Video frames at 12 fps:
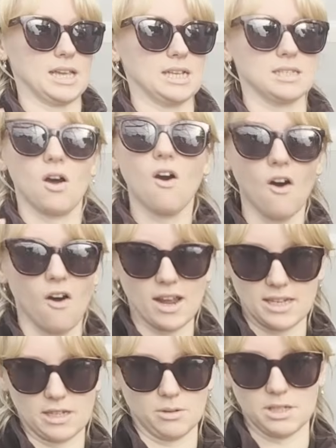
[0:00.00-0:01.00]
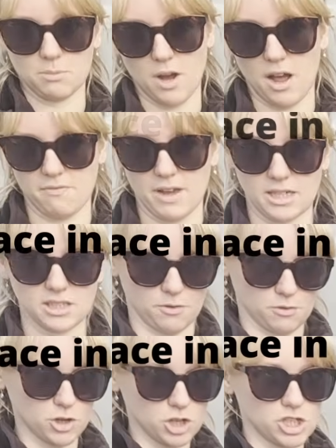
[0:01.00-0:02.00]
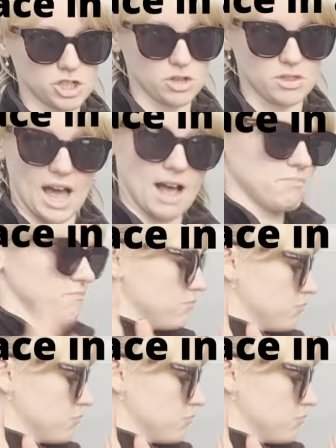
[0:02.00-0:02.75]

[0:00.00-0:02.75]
is ideal, is perfect. So if you can do that,